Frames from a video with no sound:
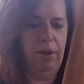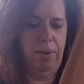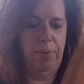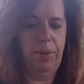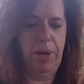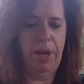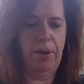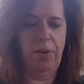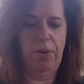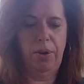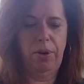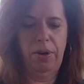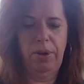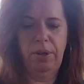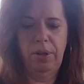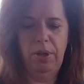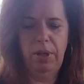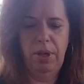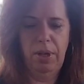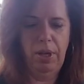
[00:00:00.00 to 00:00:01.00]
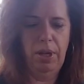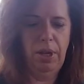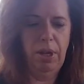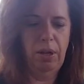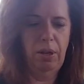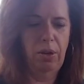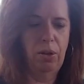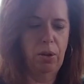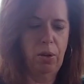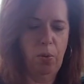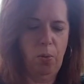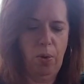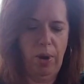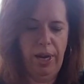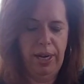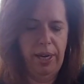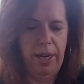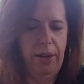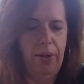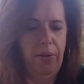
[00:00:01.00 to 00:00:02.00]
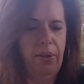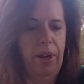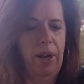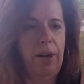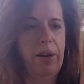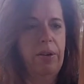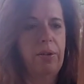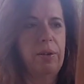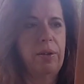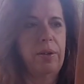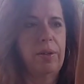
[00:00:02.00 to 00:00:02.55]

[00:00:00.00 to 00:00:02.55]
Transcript: I'm not going to look way down there.